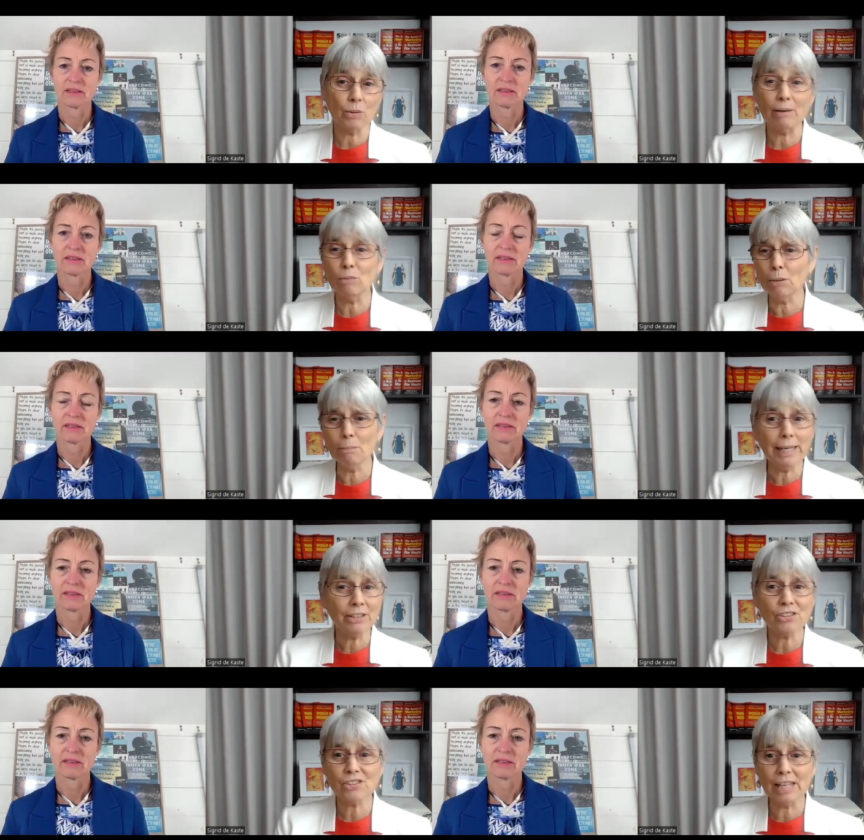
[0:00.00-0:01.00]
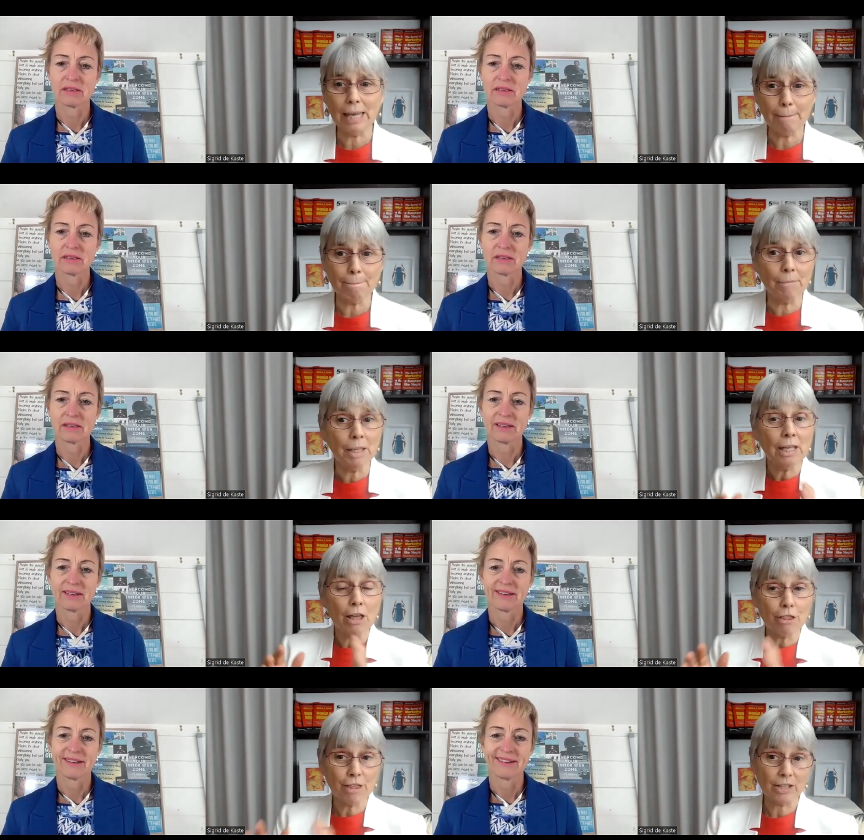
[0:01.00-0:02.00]
Speaker 1: way? What makes them
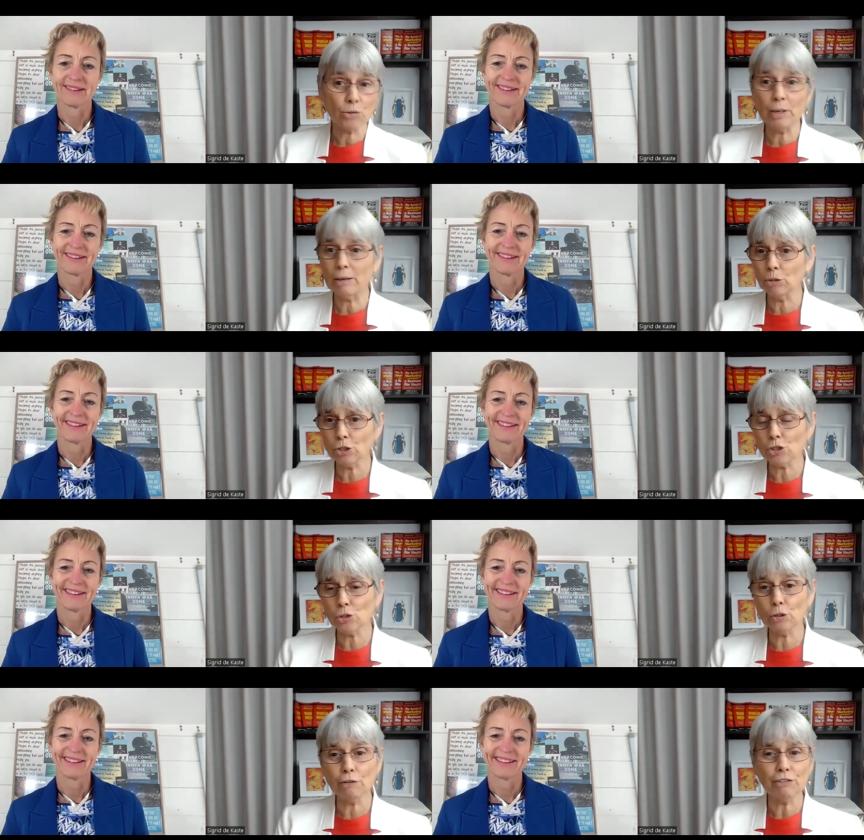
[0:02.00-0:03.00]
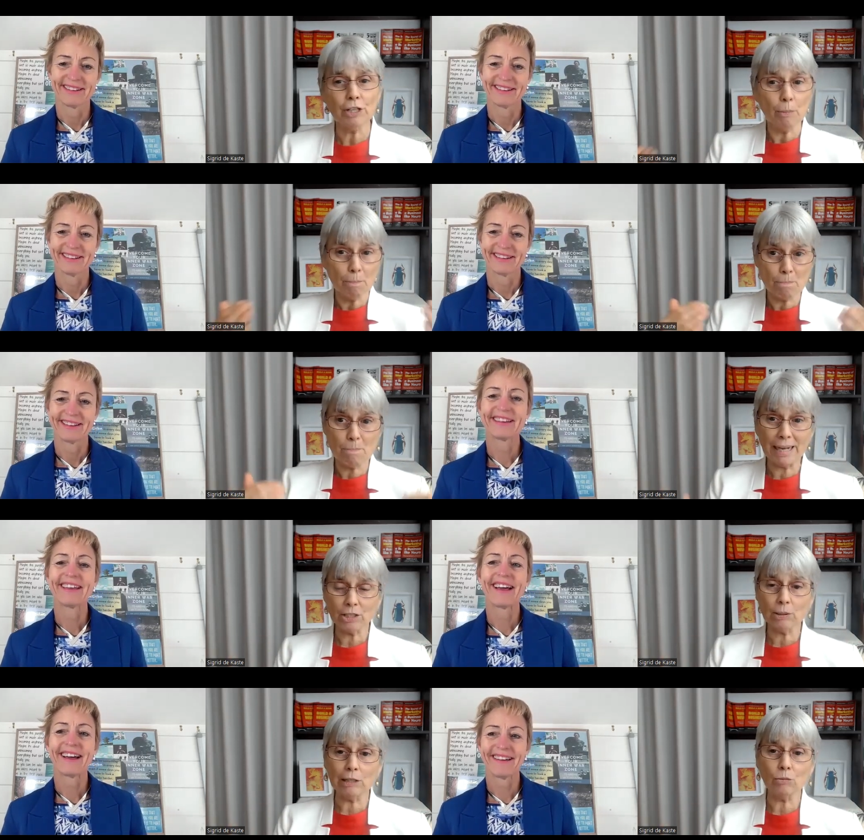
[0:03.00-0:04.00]
that way? What sort of
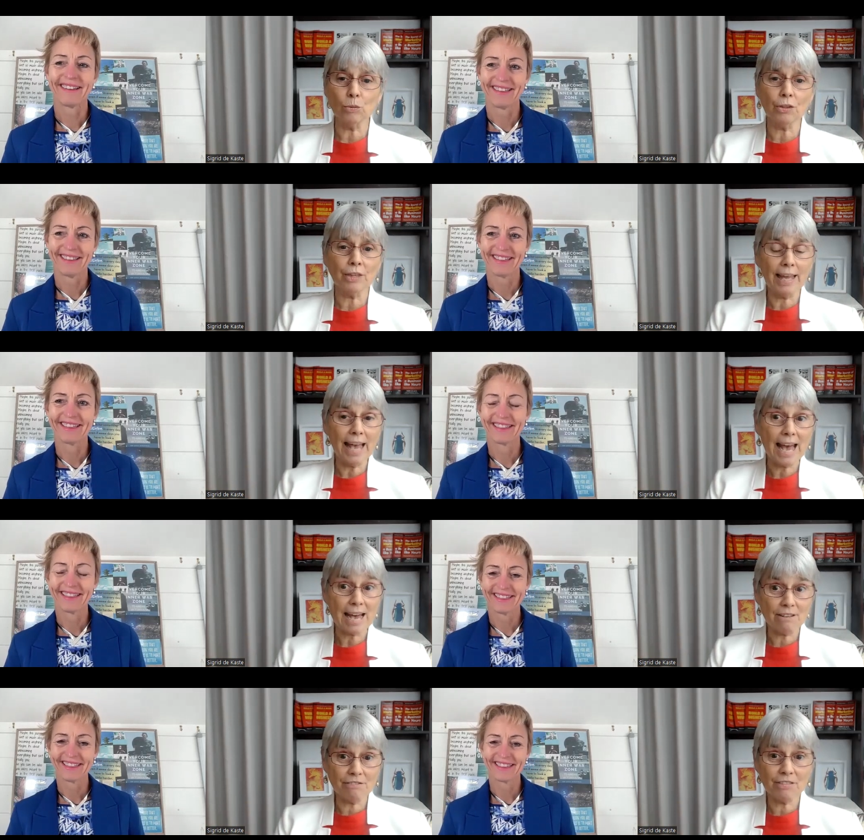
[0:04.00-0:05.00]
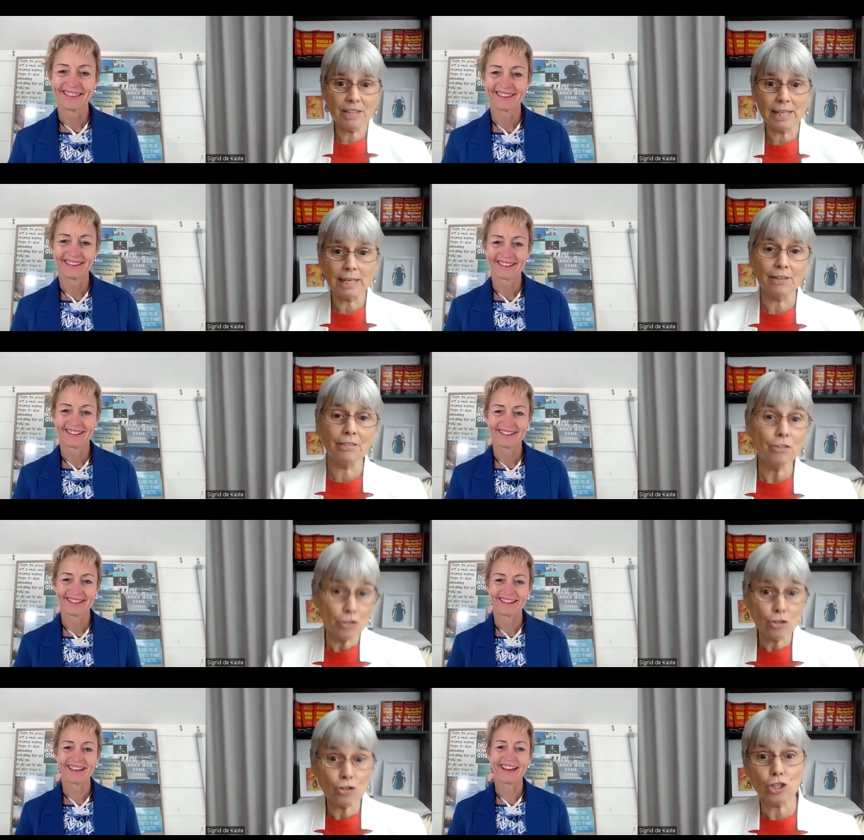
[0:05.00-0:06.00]
background yeah. would they have there
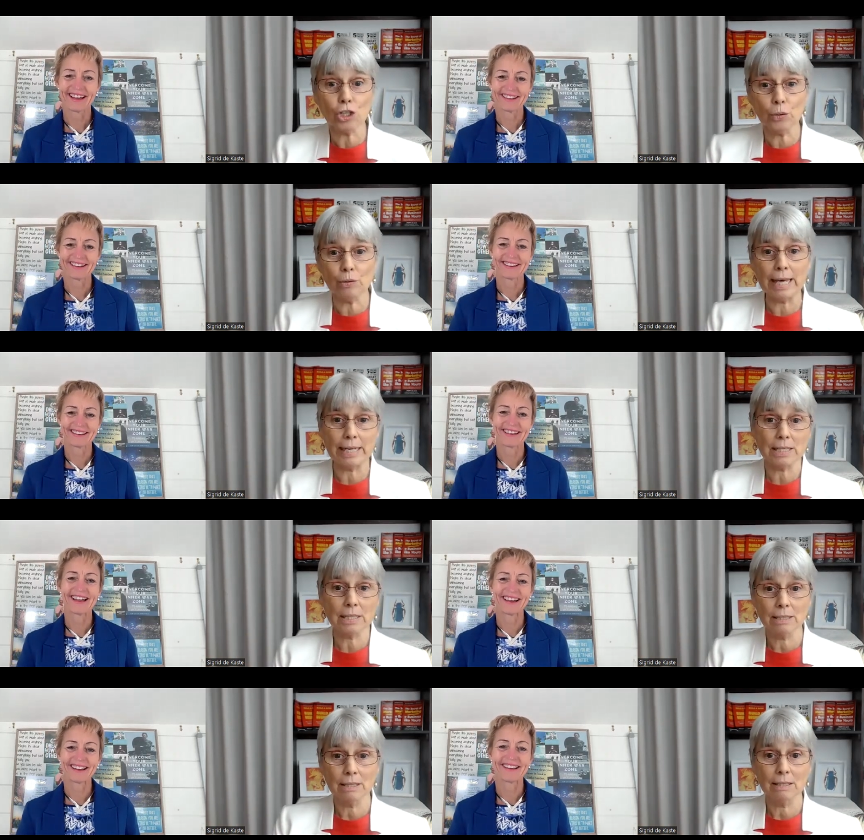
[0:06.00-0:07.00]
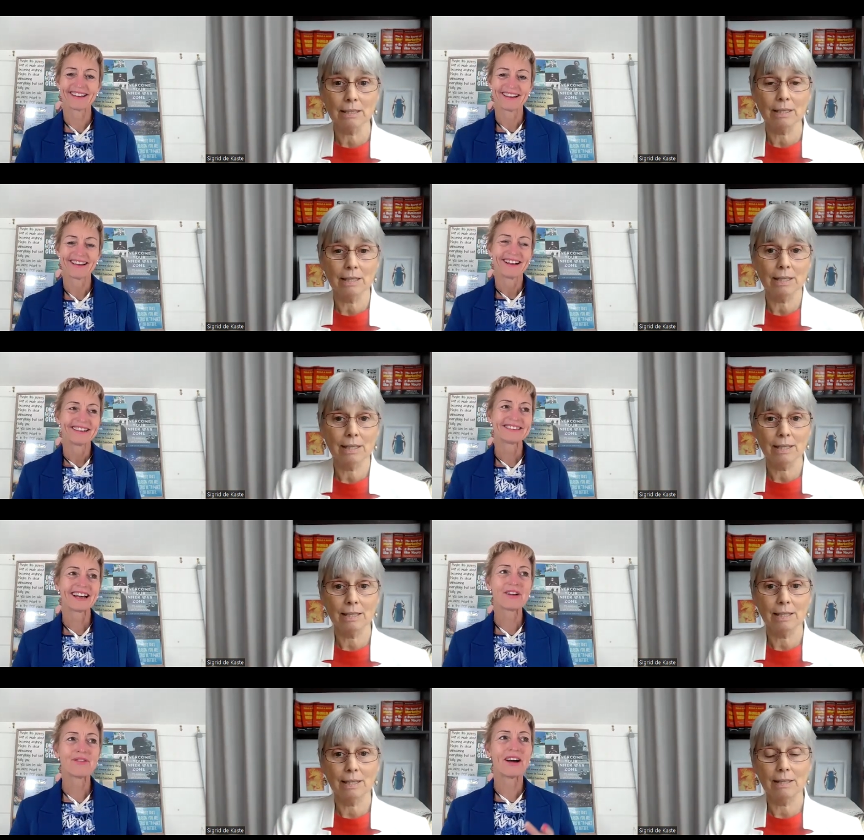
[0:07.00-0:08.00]
Speaker 2: to show that?
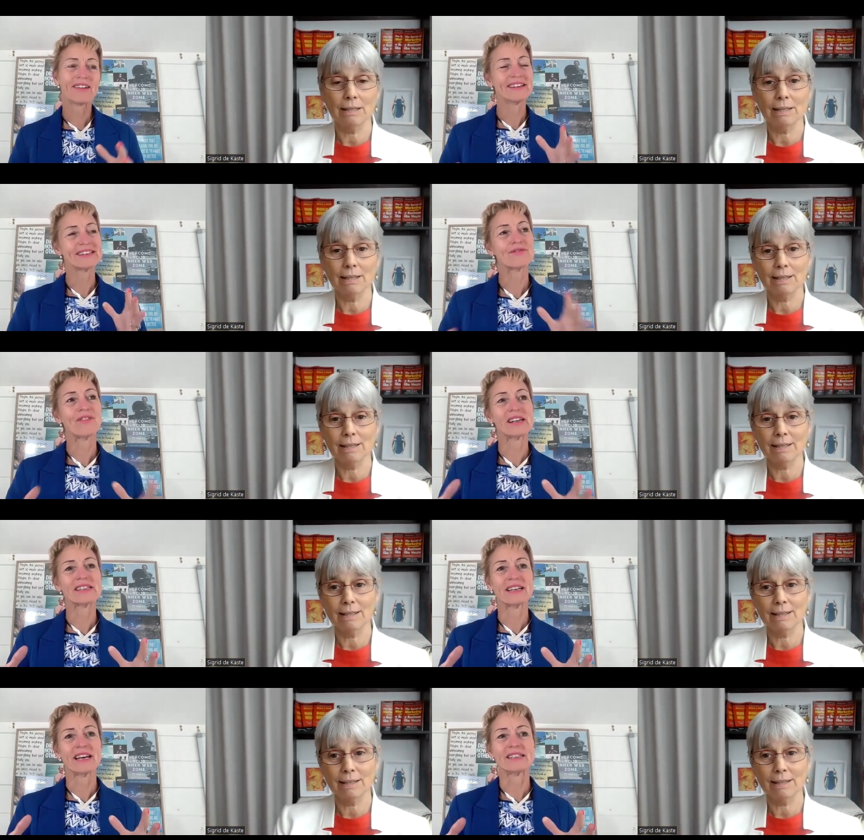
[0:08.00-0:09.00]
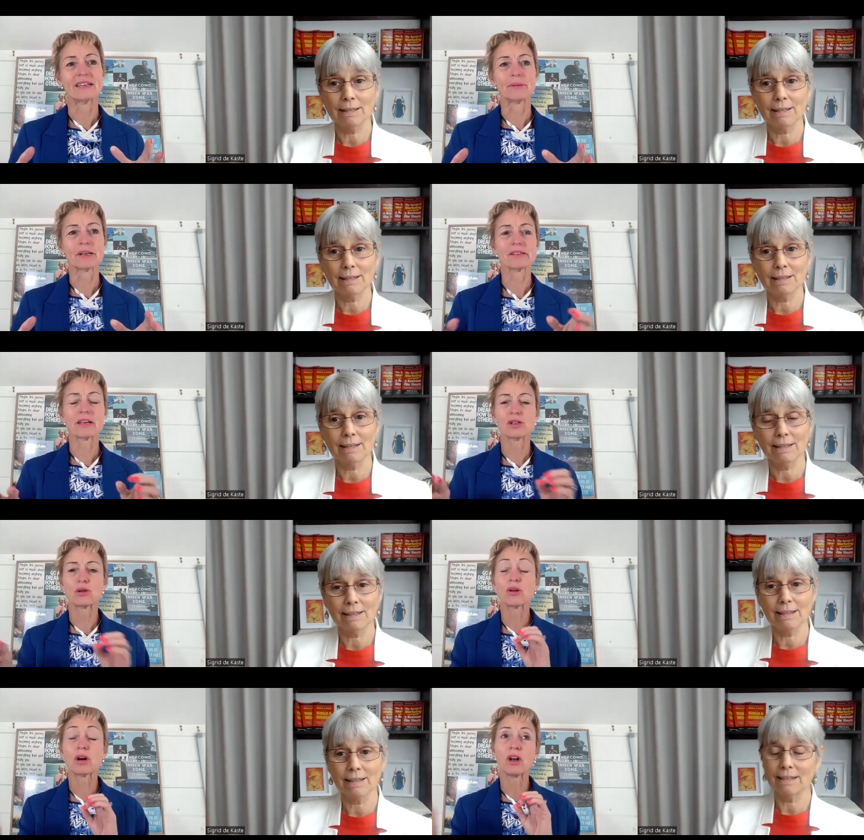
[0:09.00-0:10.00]
See, I find this fascinating because I
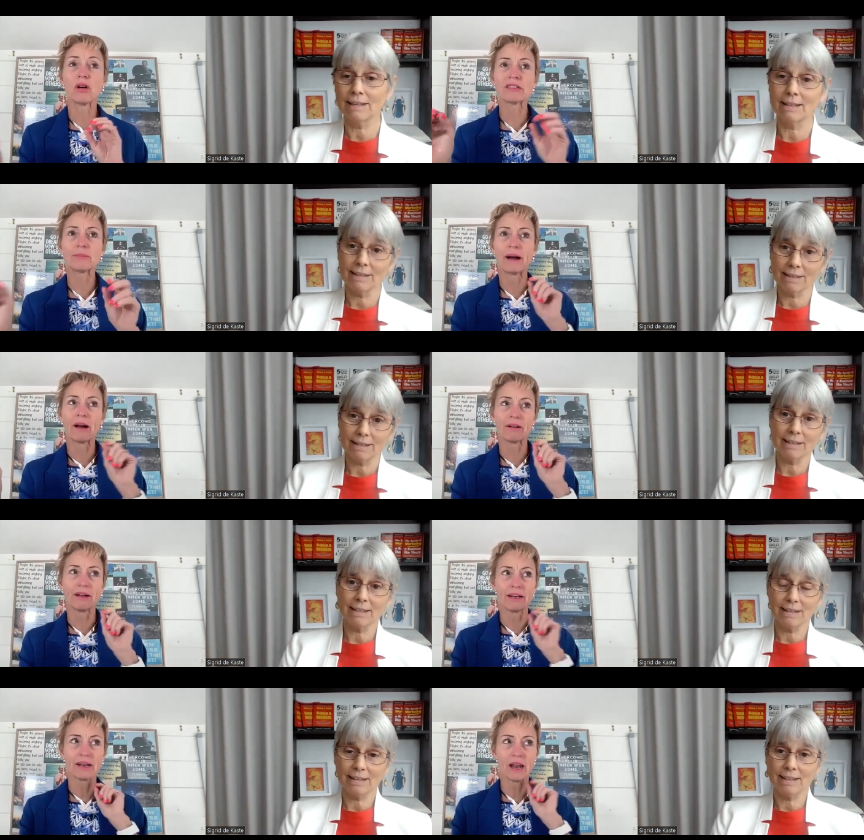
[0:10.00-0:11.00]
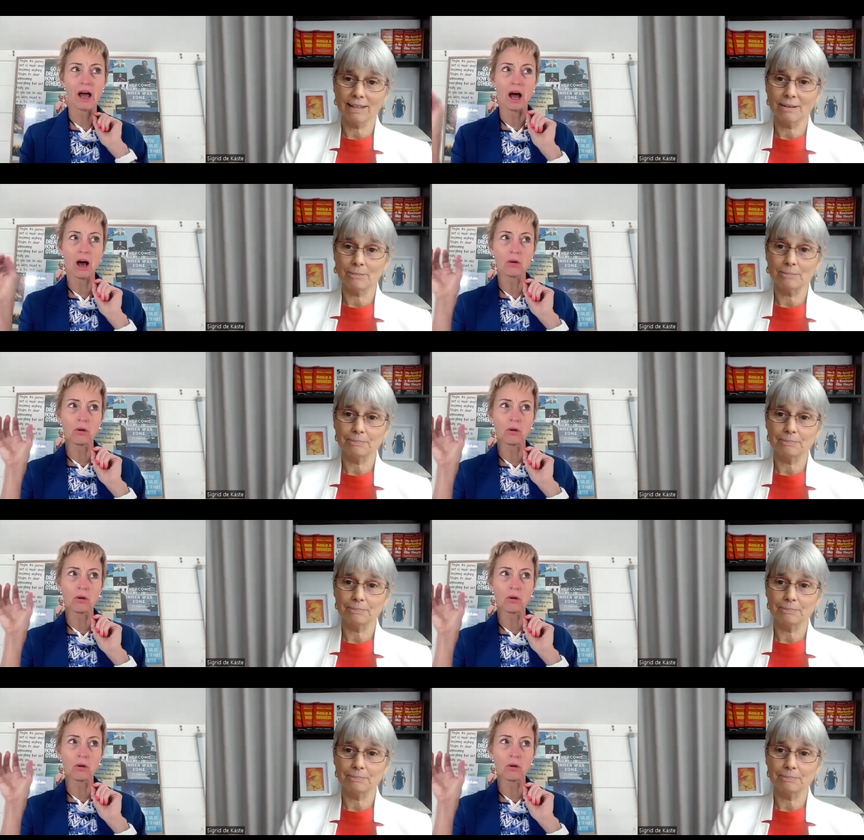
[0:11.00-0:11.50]
talk a lot about uh,